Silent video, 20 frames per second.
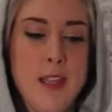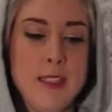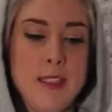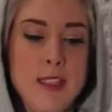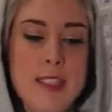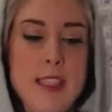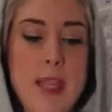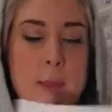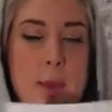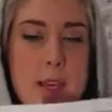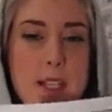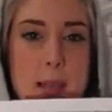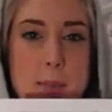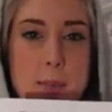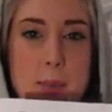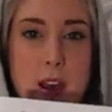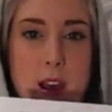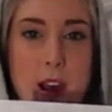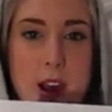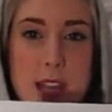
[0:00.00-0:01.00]

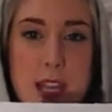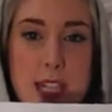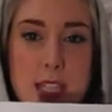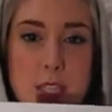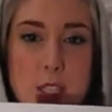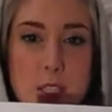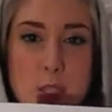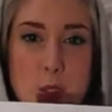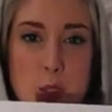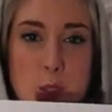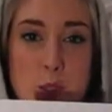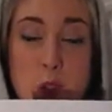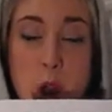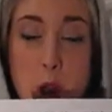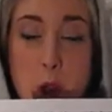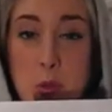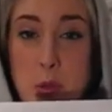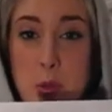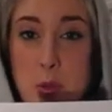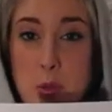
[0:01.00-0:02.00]
step-by-step guide to your
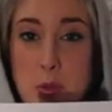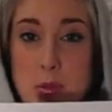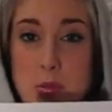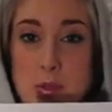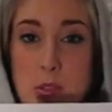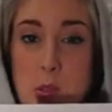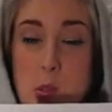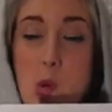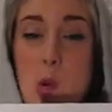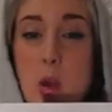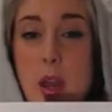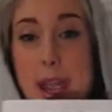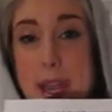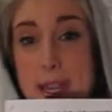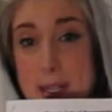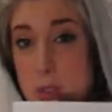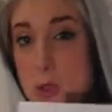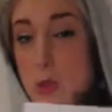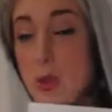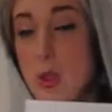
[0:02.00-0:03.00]
arrival or
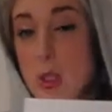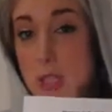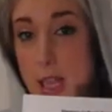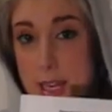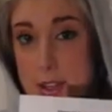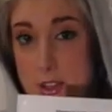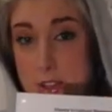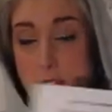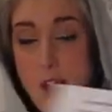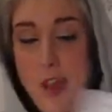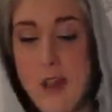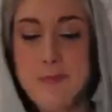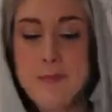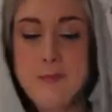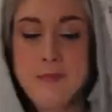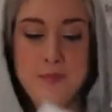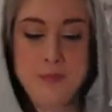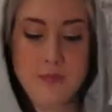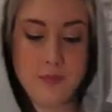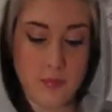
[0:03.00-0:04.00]
getting to Orlando.
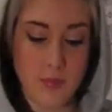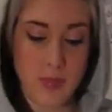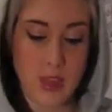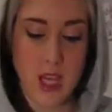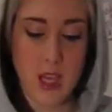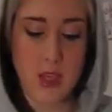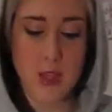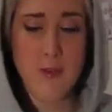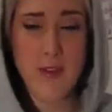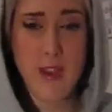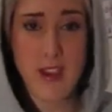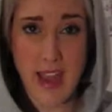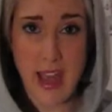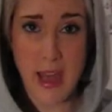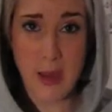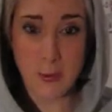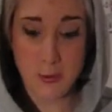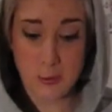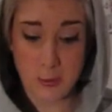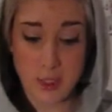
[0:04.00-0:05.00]
It's very
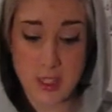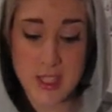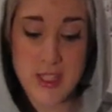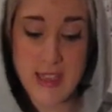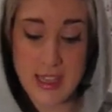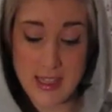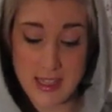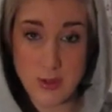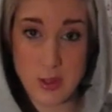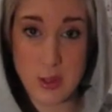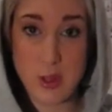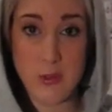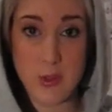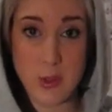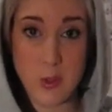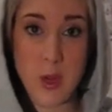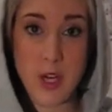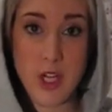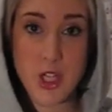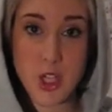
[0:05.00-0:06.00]
helpful. It does answer a lot of
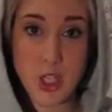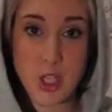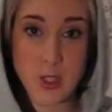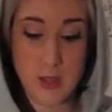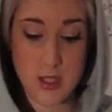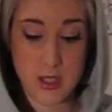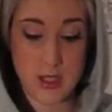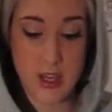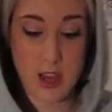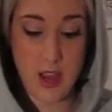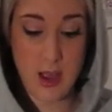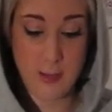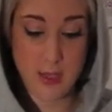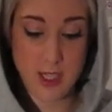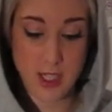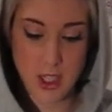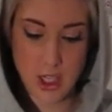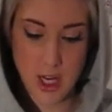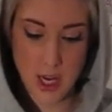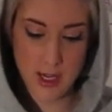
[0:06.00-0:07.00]
the questions with the
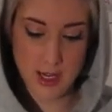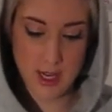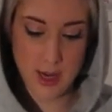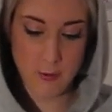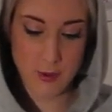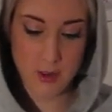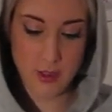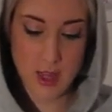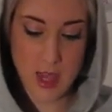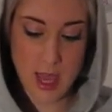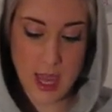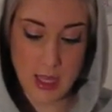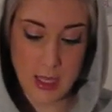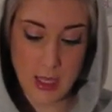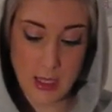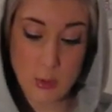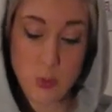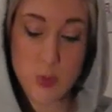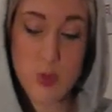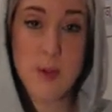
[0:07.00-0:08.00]
CRB check and everything,
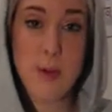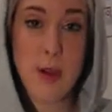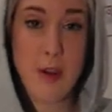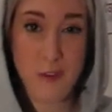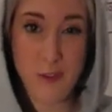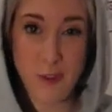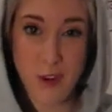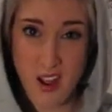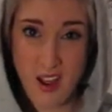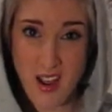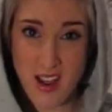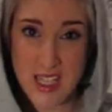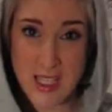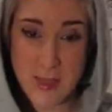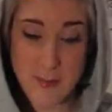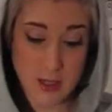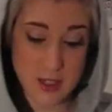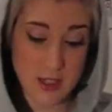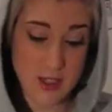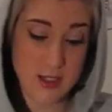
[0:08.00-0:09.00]
and also about flights,
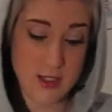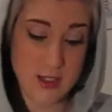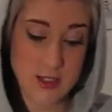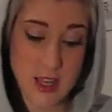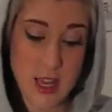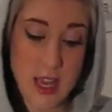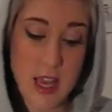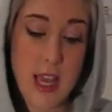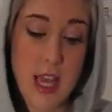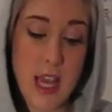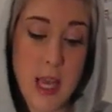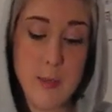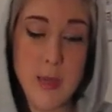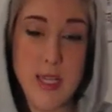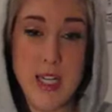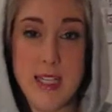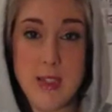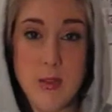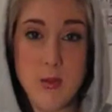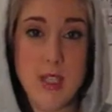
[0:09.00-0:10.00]
because I
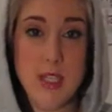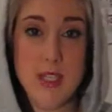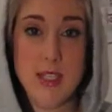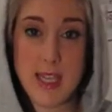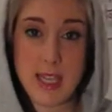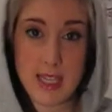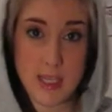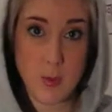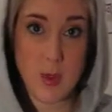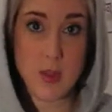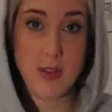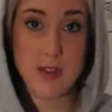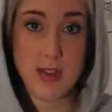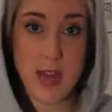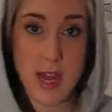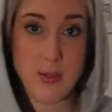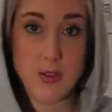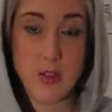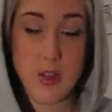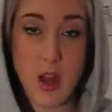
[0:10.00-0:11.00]
mean it's obviously 6 months
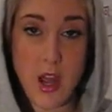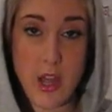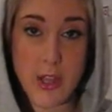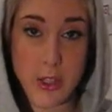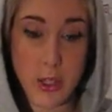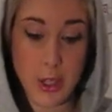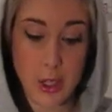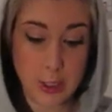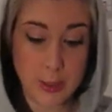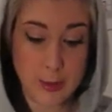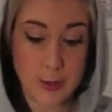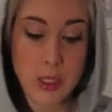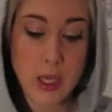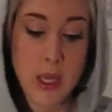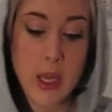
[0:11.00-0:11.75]
now till I go,